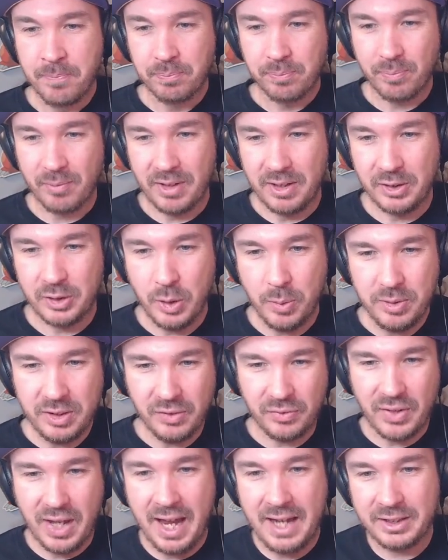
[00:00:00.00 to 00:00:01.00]
In terms
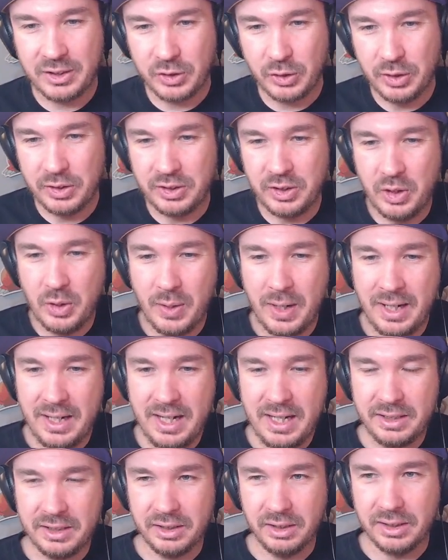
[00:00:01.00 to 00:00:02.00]
of extras, you know, I
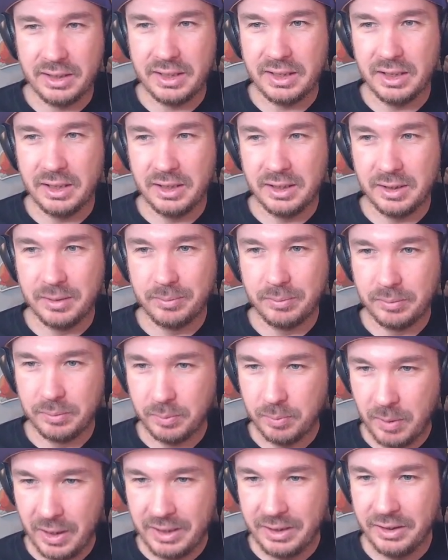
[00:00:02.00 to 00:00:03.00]
actually
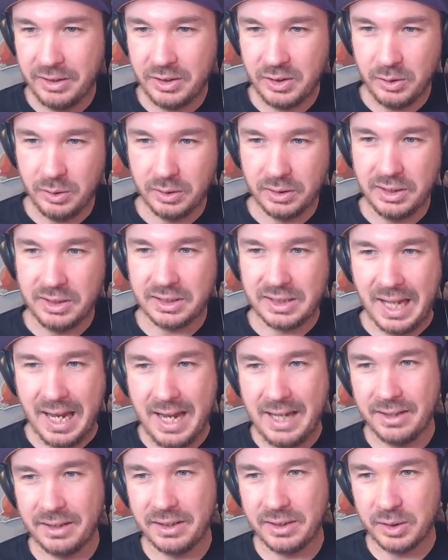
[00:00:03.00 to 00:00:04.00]
my initial list
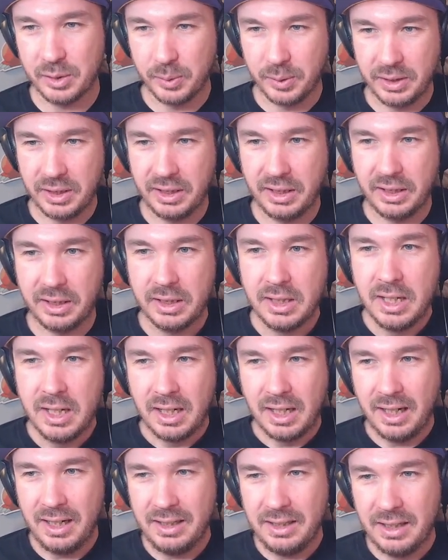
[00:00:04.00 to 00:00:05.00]
had this one in it.
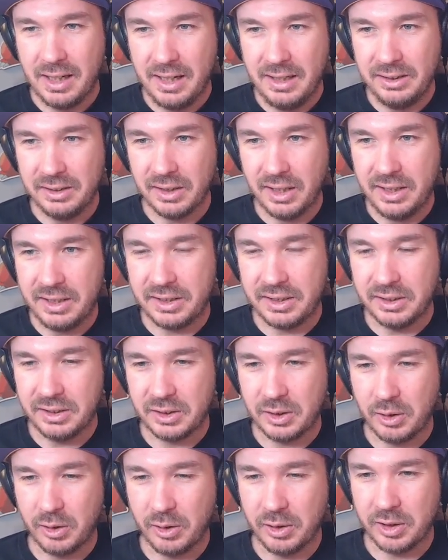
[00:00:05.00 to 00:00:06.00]
I like this
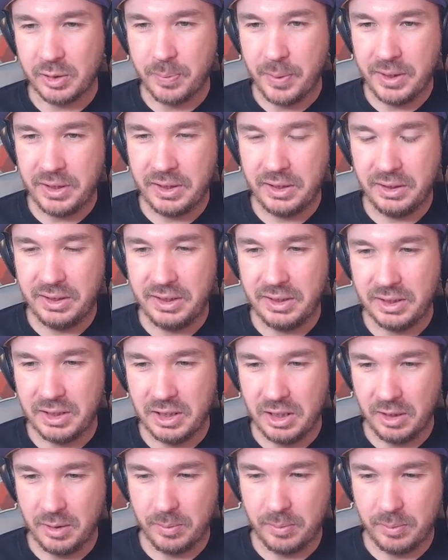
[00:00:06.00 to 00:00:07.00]
card, especially.
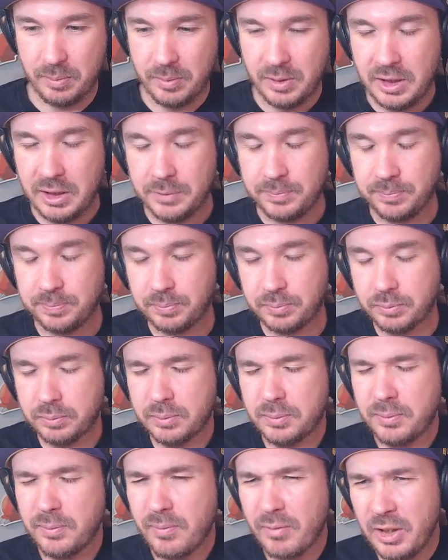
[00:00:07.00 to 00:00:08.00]

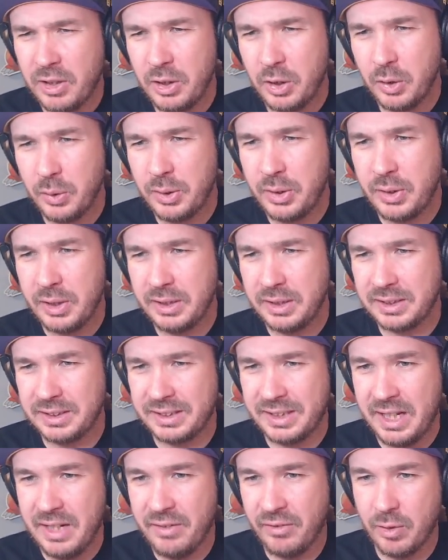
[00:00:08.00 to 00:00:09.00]
You know, you can
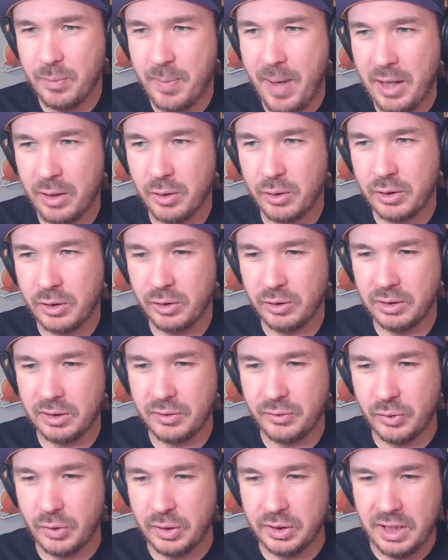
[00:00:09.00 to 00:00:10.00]
save a battle card. Like,
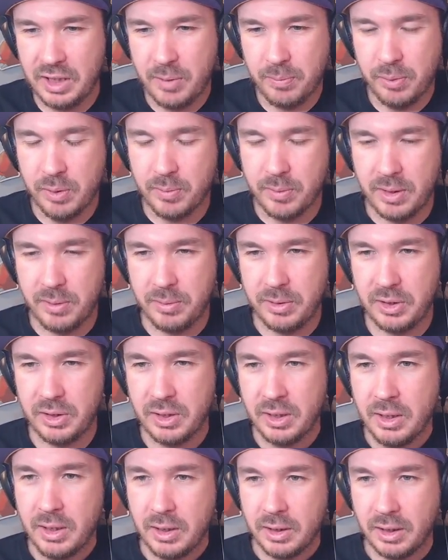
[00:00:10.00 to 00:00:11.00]
for example, maybe...
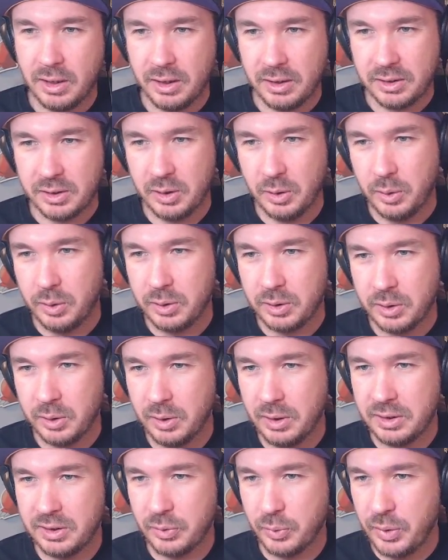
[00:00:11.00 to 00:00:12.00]
So
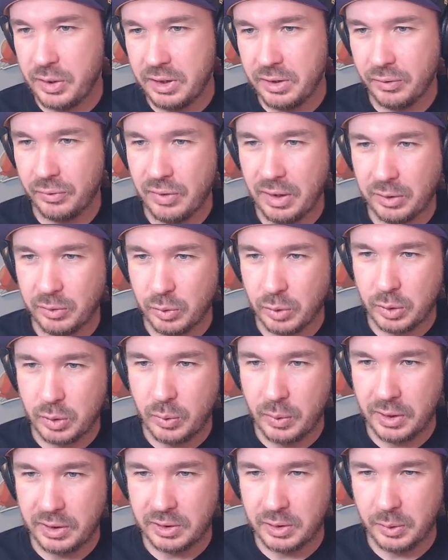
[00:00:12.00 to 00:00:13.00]
let's read the effect real
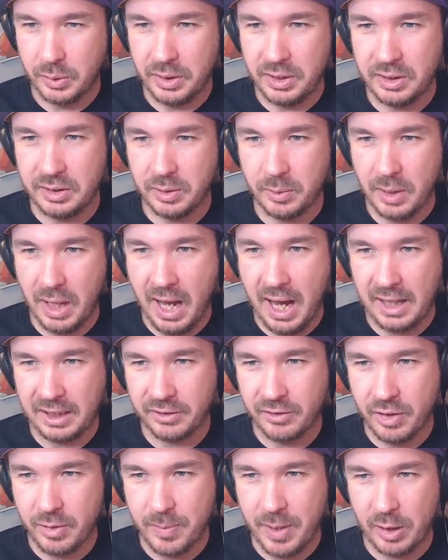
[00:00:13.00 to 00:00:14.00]
quick. So it is
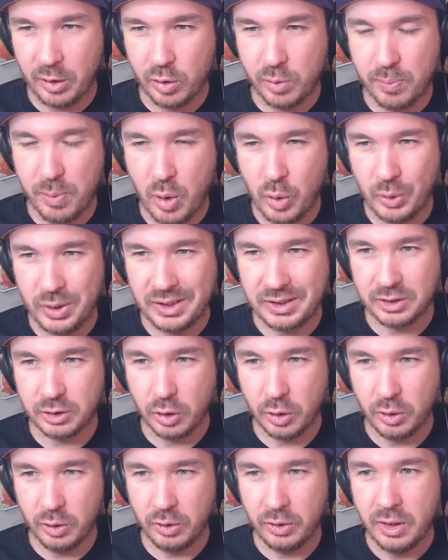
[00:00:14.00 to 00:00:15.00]
activate battle opponent's
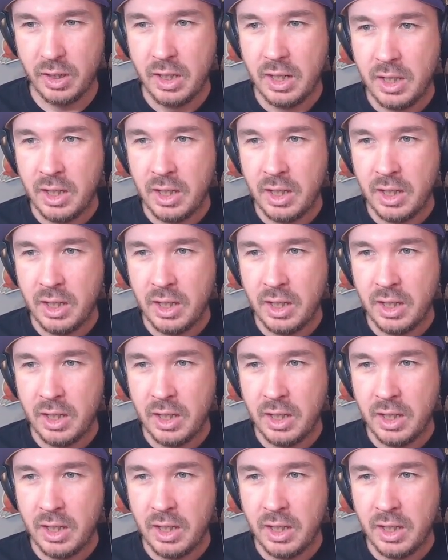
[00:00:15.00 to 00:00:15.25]
turn.